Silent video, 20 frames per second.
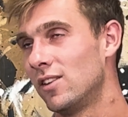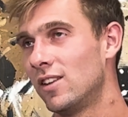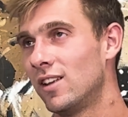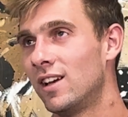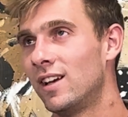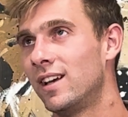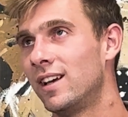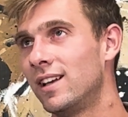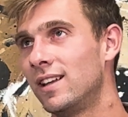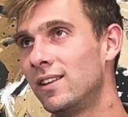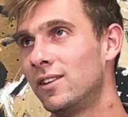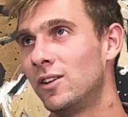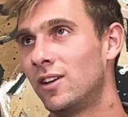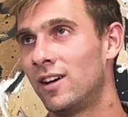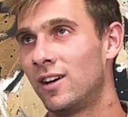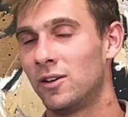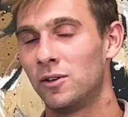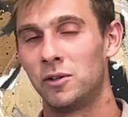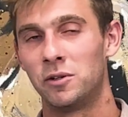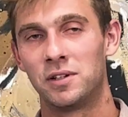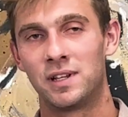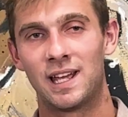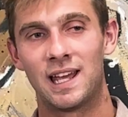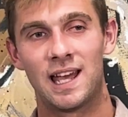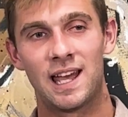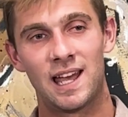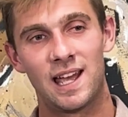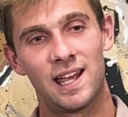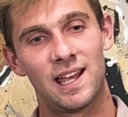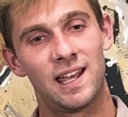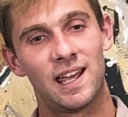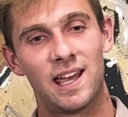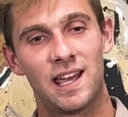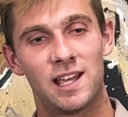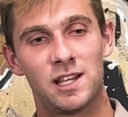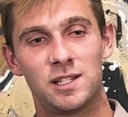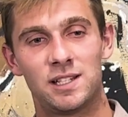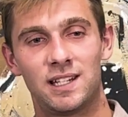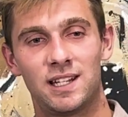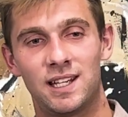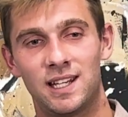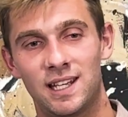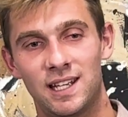our little guy has